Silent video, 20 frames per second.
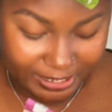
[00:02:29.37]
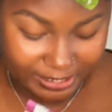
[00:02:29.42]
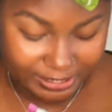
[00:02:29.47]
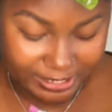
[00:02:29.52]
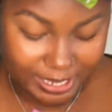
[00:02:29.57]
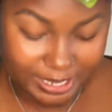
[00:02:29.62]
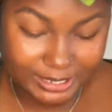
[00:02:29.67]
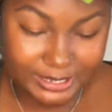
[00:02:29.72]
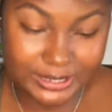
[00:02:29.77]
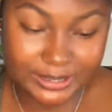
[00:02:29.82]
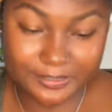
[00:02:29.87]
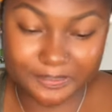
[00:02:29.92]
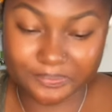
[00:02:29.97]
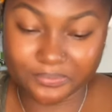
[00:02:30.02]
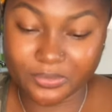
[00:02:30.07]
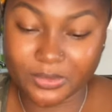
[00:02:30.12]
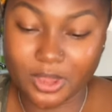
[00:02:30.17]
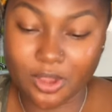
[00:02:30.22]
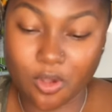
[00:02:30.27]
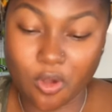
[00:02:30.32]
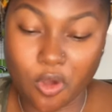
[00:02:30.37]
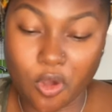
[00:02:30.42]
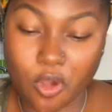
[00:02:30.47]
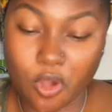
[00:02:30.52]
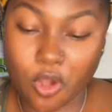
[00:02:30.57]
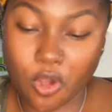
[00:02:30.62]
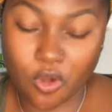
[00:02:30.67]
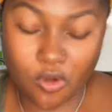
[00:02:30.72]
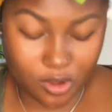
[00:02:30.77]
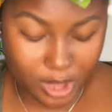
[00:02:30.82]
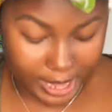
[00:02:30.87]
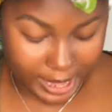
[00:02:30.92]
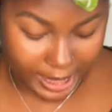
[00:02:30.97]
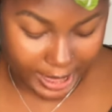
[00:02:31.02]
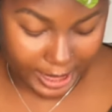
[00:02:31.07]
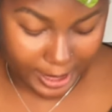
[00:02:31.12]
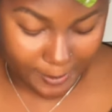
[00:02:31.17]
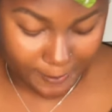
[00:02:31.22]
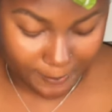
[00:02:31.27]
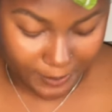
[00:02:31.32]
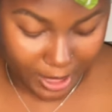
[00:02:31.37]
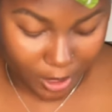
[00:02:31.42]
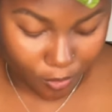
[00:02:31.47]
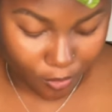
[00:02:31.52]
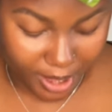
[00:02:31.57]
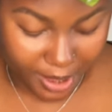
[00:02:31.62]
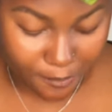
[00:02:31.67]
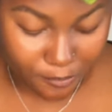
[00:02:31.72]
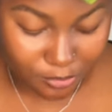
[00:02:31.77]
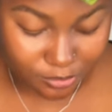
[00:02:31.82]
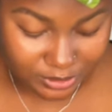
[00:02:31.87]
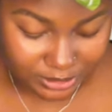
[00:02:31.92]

State or Akwa Ibom